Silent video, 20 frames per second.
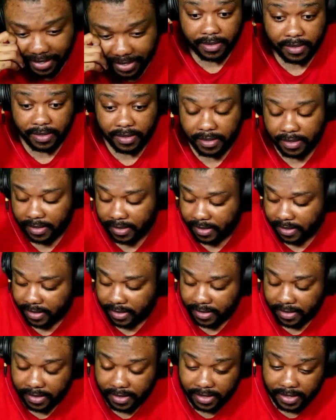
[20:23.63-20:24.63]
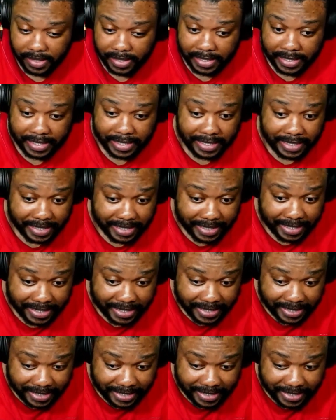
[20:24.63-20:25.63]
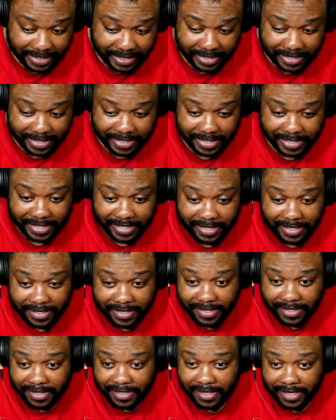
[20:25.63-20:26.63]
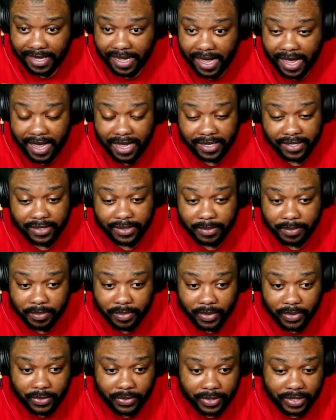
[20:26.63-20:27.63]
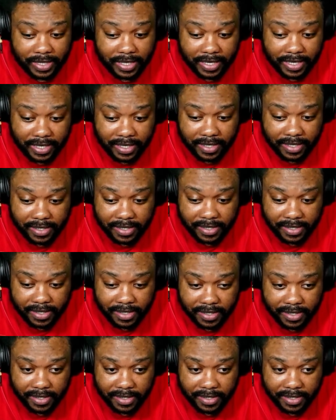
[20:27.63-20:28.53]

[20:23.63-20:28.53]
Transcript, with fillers: Look at this. I suppose it is. I suppose it is.